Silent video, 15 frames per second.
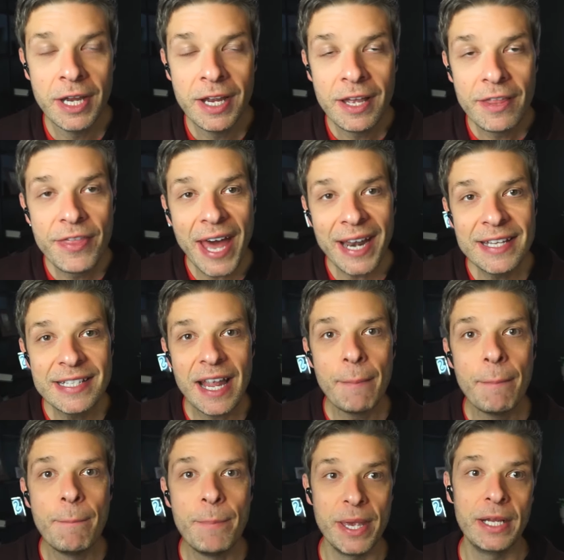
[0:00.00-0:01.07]
that is a
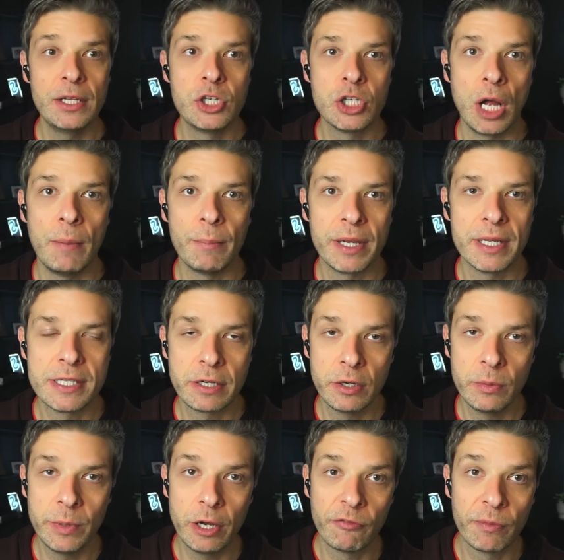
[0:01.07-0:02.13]
big jump
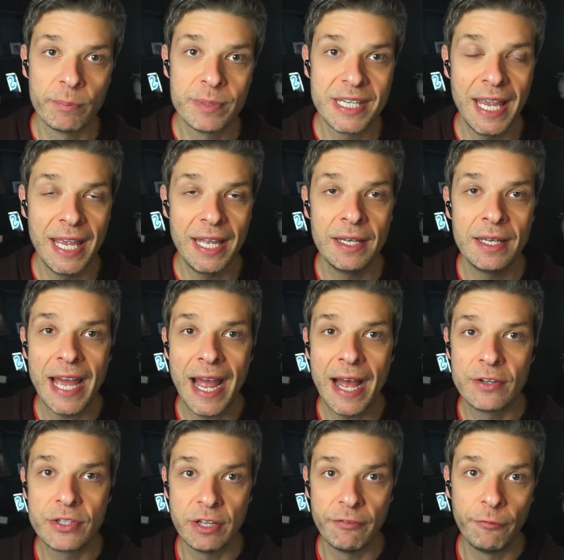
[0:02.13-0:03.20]
considering we go from
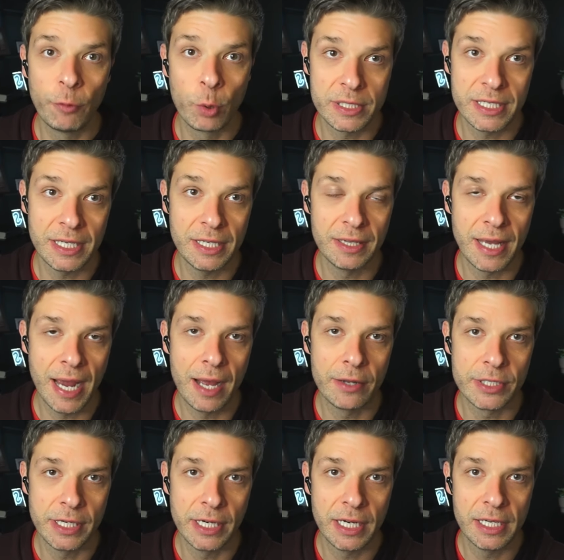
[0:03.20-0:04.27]
10,000 to
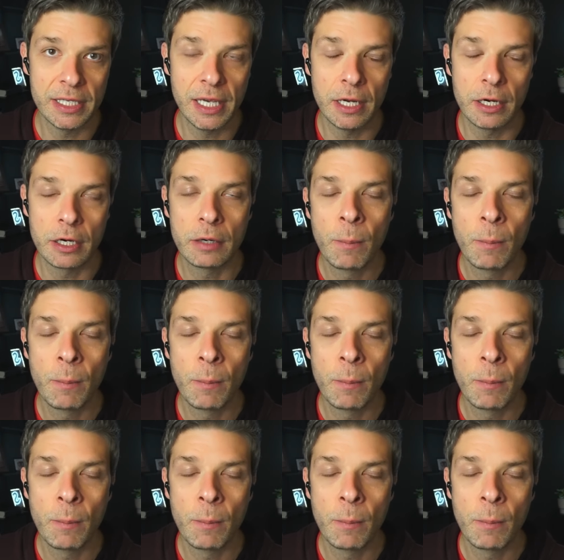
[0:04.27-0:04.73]
14,000 in a year.